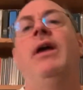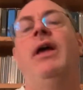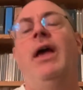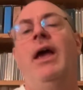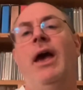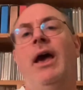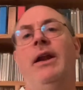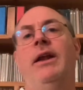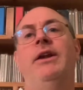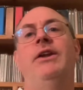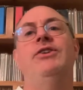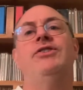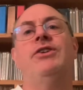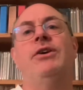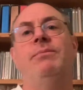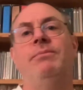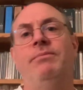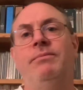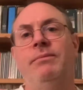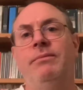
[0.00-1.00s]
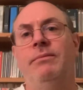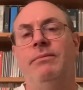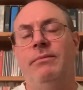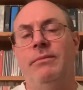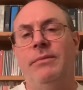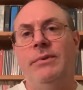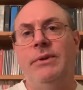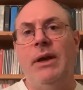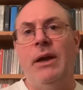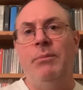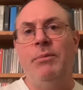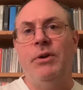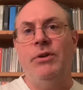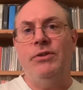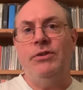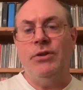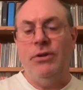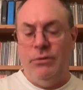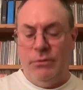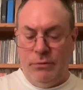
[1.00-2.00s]
and it is a damn good
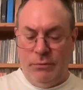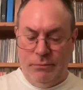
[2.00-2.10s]
tune.